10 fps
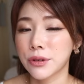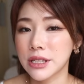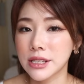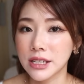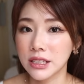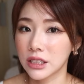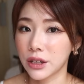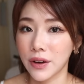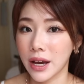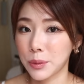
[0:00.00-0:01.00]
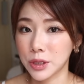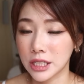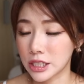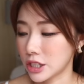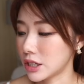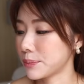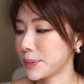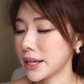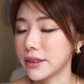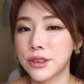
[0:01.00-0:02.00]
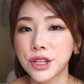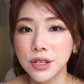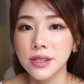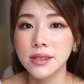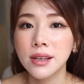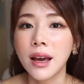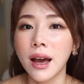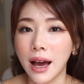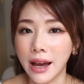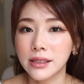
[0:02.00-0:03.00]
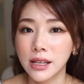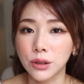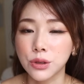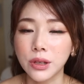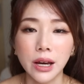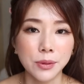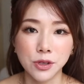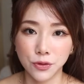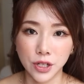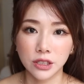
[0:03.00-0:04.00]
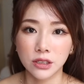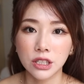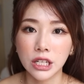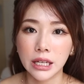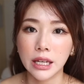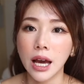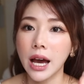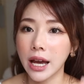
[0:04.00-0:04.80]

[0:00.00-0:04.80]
already seen a lot of hype on TikTok, but this, I tell you, the hype is real, okay?